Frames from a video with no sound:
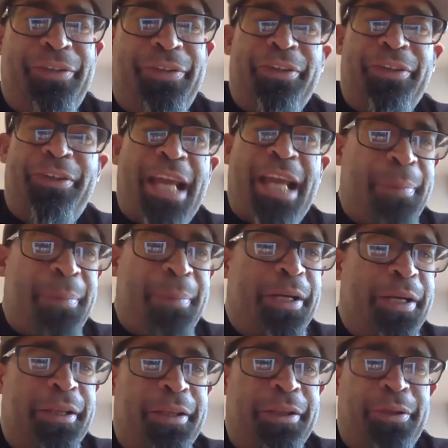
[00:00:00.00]
just
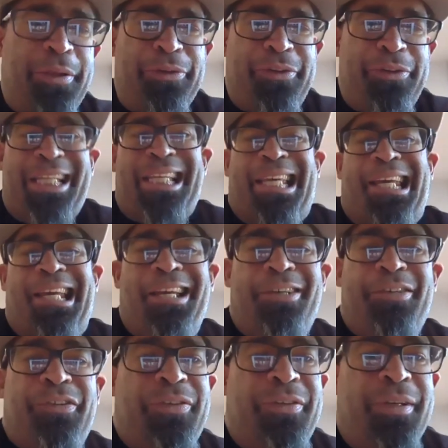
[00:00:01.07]
happening. Those are the
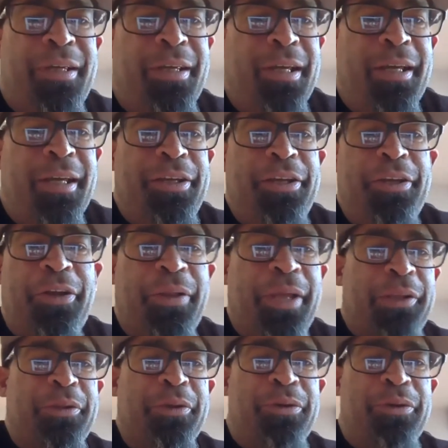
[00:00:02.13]
takes. You know, like, those